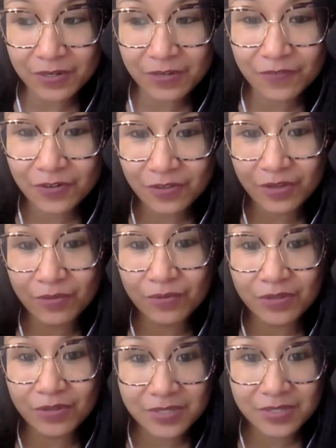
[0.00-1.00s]
But if you're like
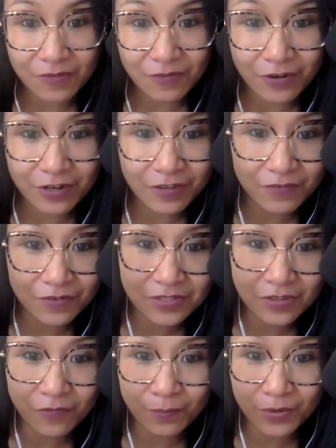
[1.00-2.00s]
really self aware, give
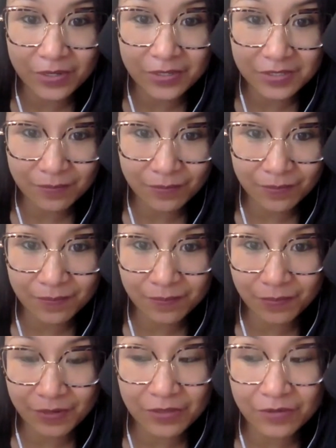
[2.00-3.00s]
yourself breaks and
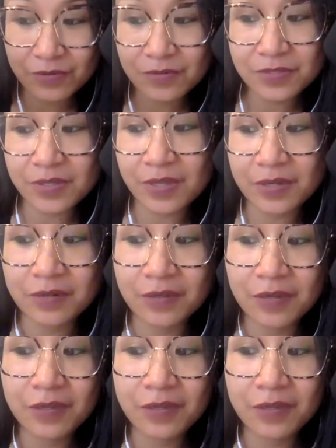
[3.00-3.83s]
breathers, then